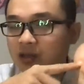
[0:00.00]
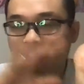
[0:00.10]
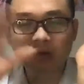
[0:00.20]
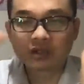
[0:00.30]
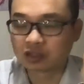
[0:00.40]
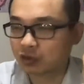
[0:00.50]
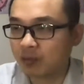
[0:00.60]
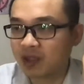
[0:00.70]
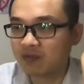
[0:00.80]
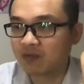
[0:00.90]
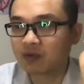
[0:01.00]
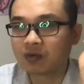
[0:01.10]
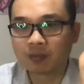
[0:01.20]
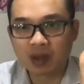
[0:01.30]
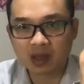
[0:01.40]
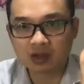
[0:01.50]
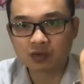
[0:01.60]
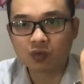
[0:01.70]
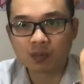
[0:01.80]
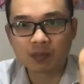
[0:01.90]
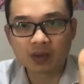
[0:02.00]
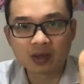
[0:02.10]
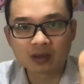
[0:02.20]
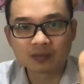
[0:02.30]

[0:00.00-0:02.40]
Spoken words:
No, it's so painful. The patient won't bear.